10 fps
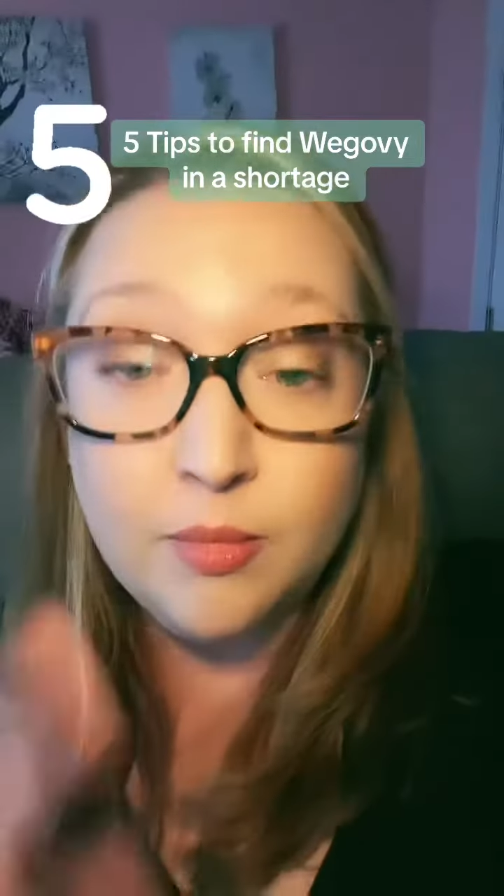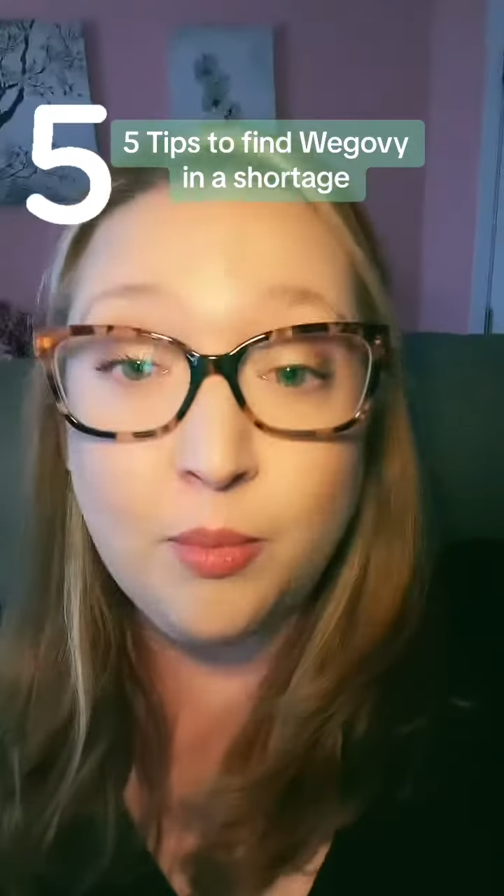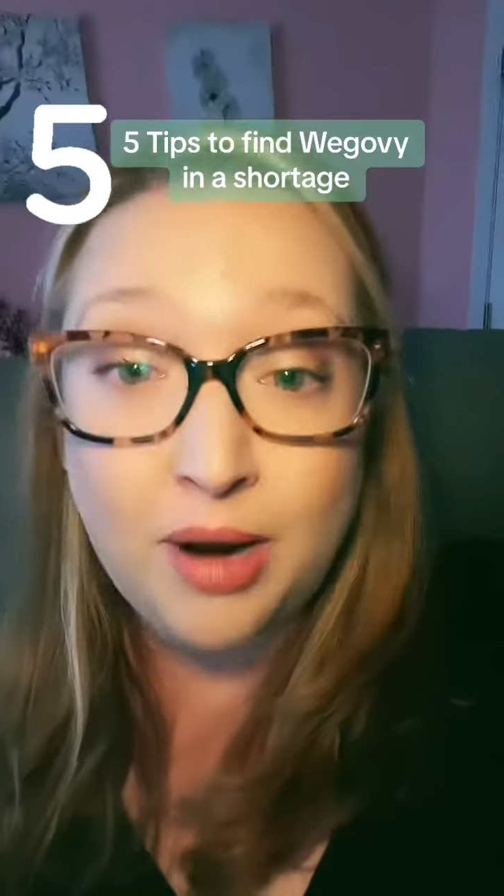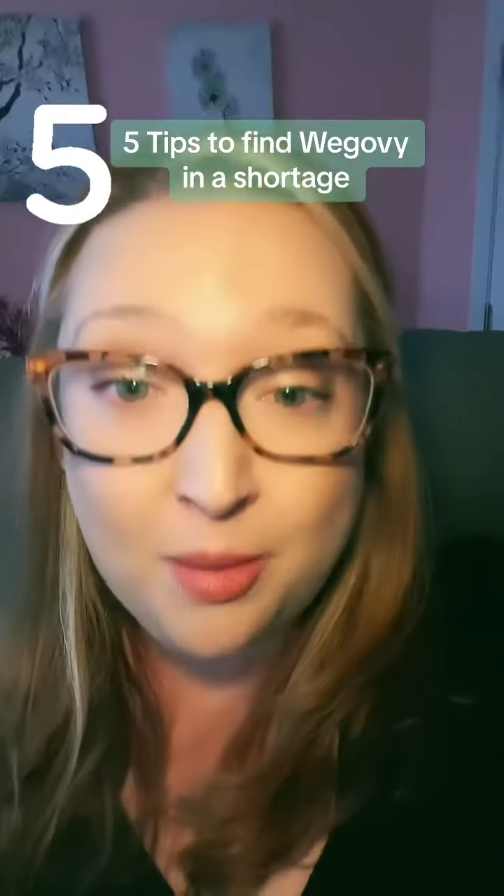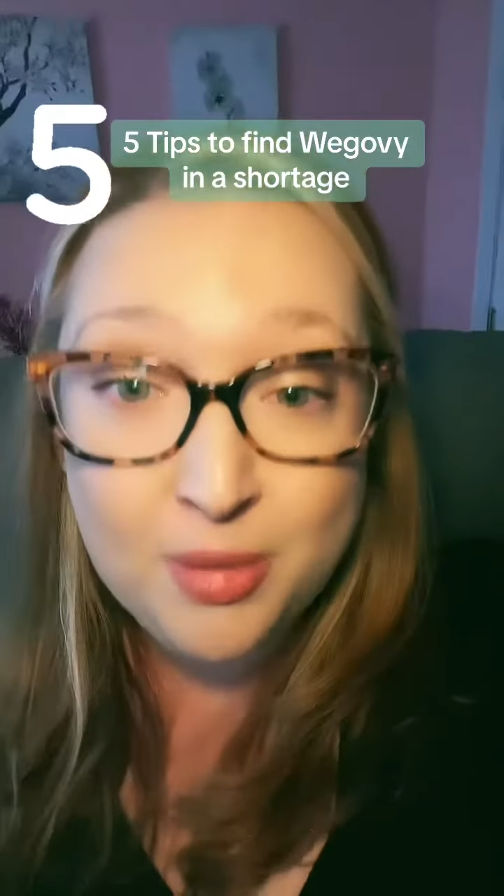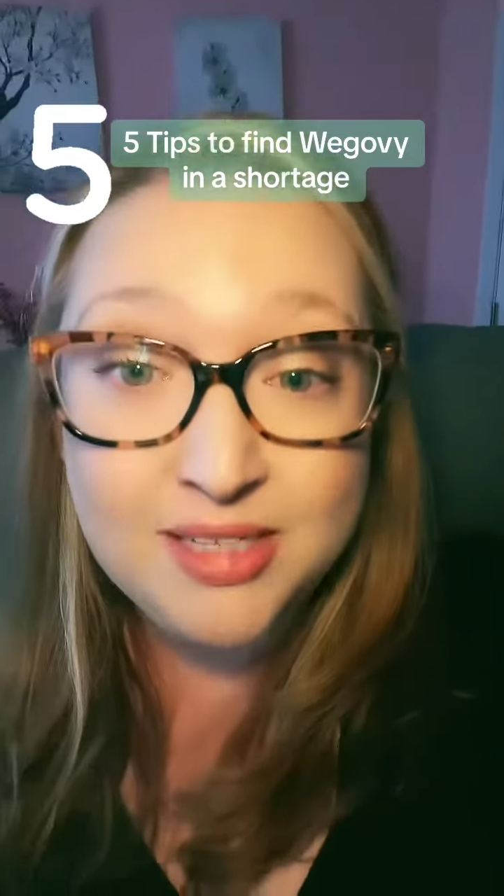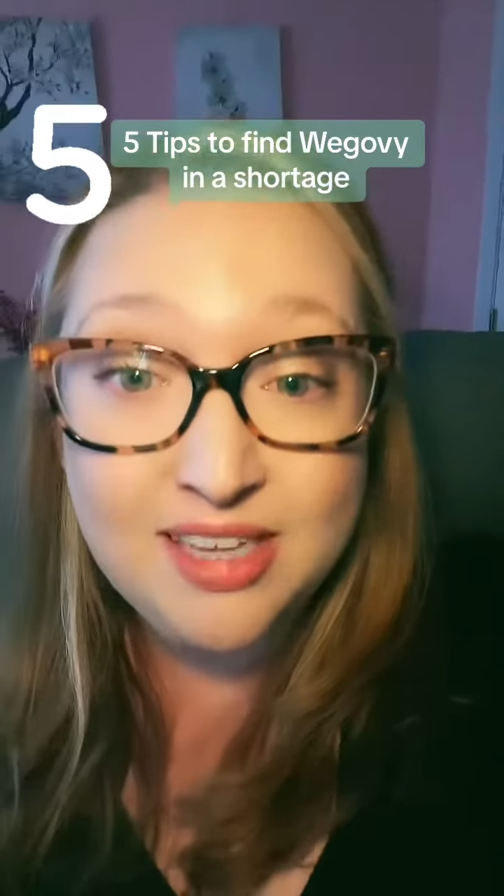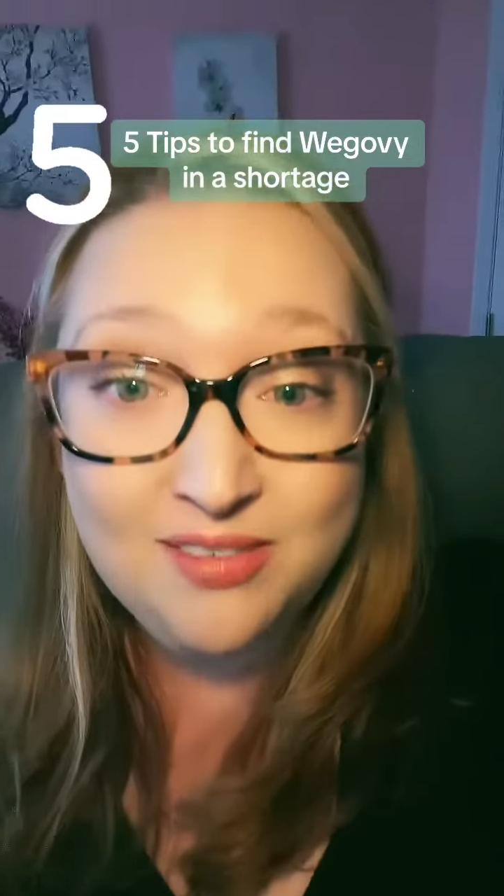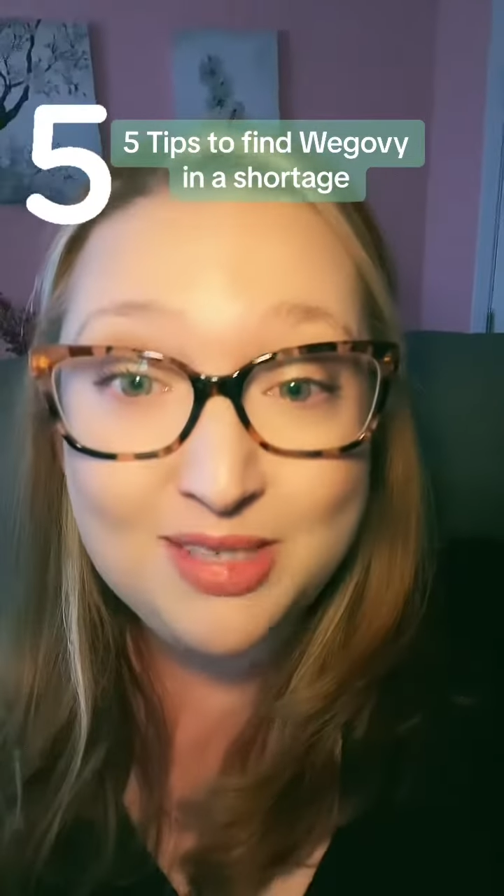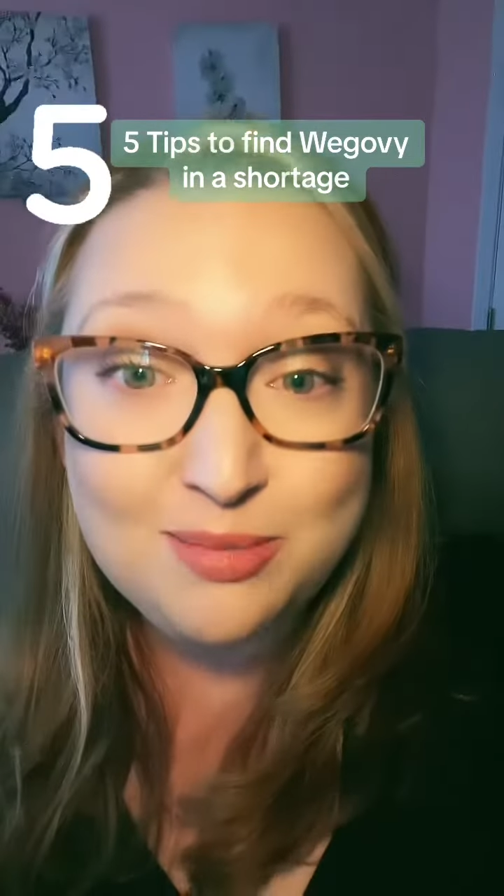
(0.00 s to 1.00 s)
But I'm about to give
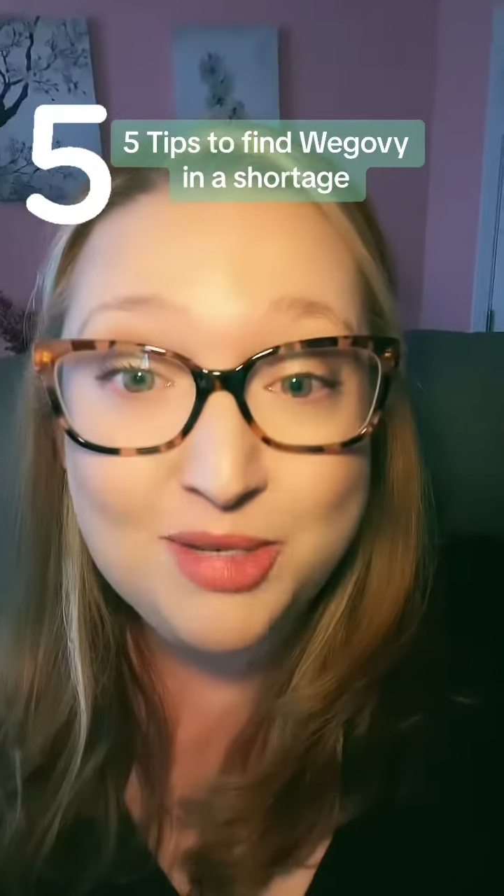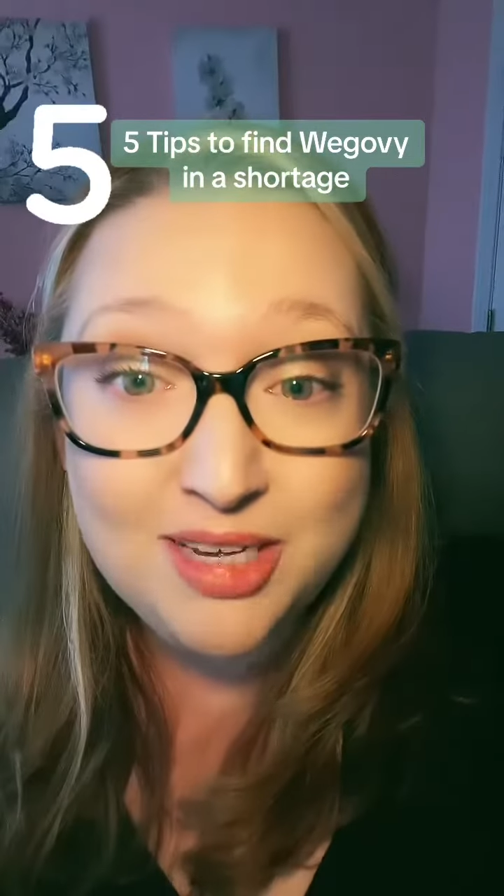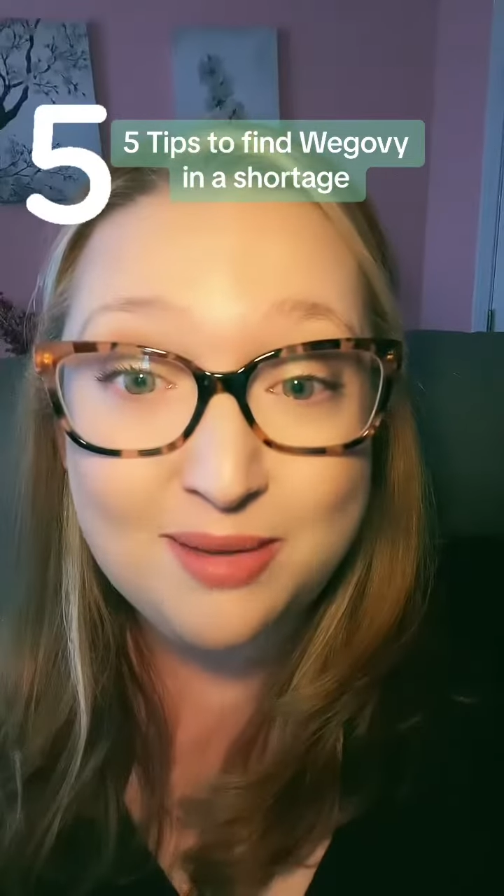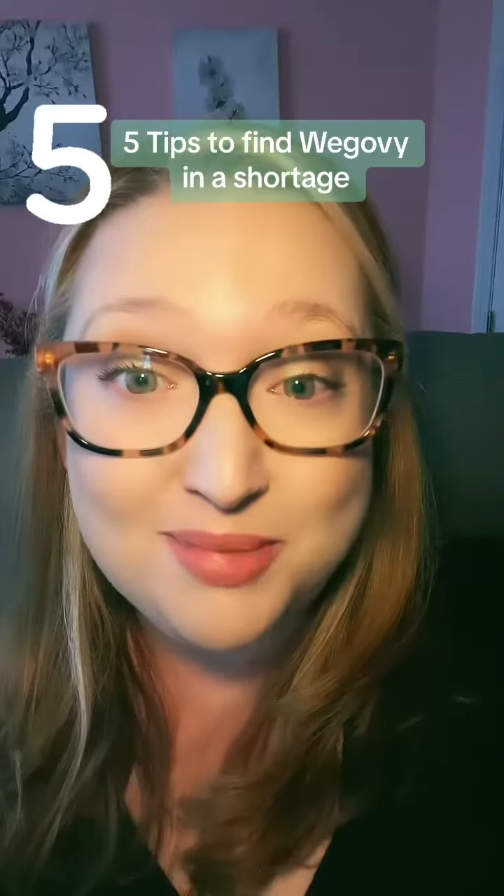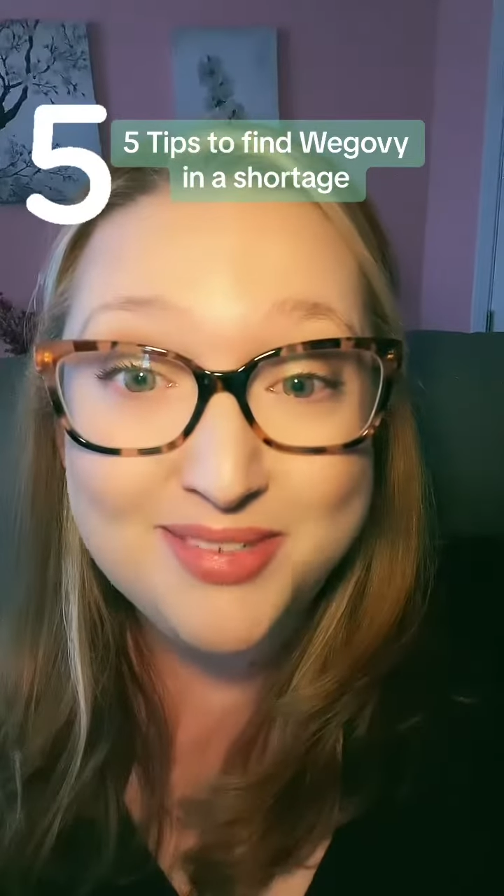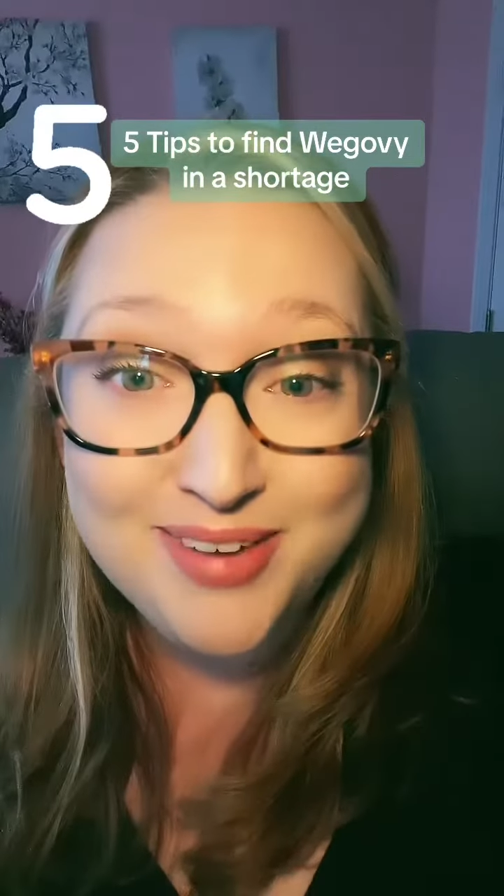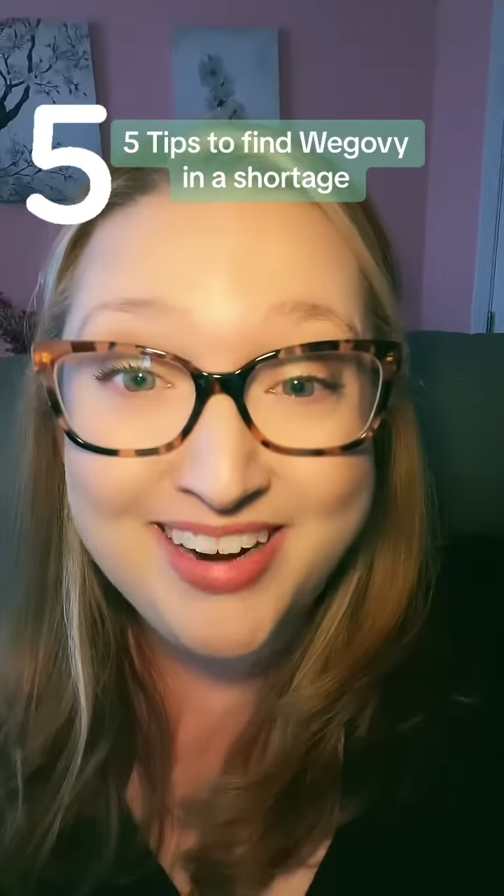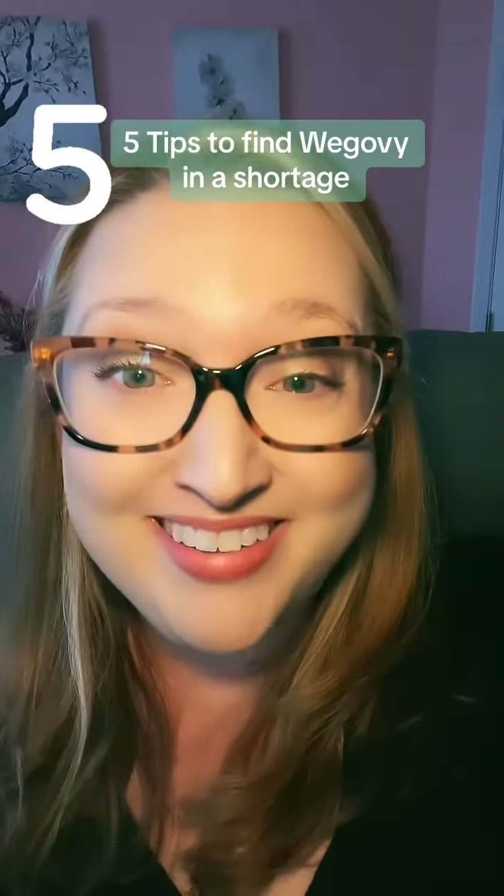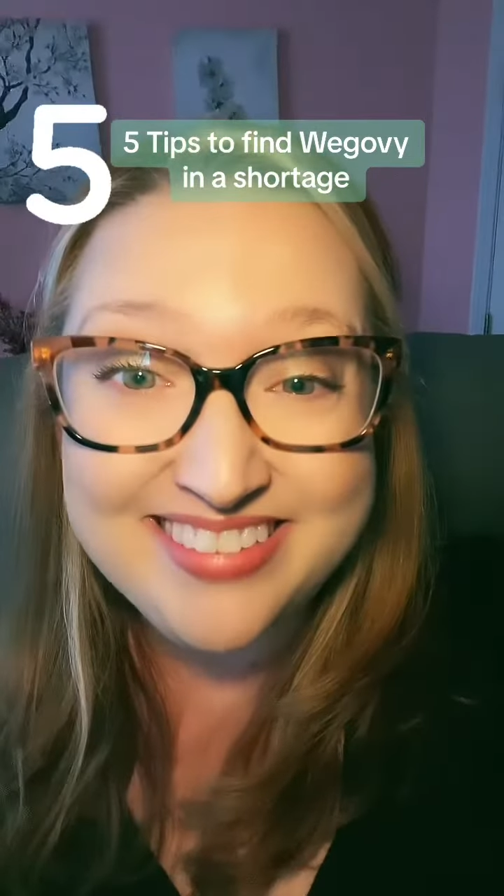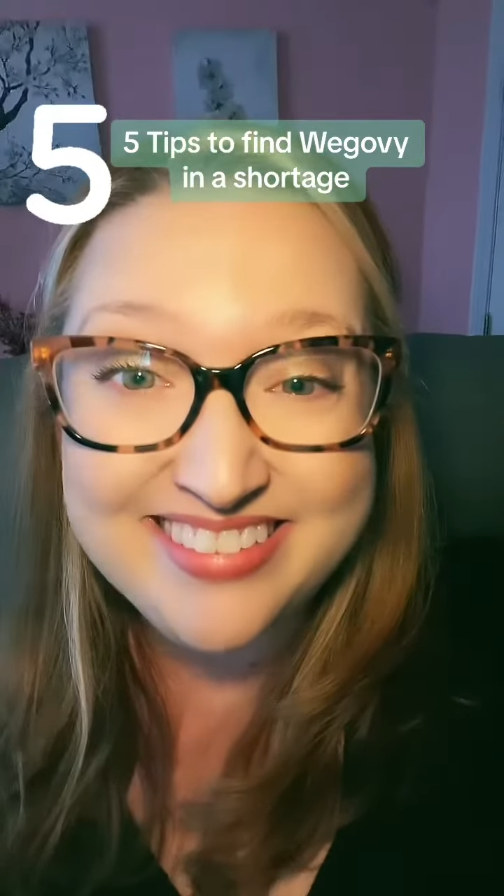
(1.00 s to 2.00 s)
you some tips. Ready?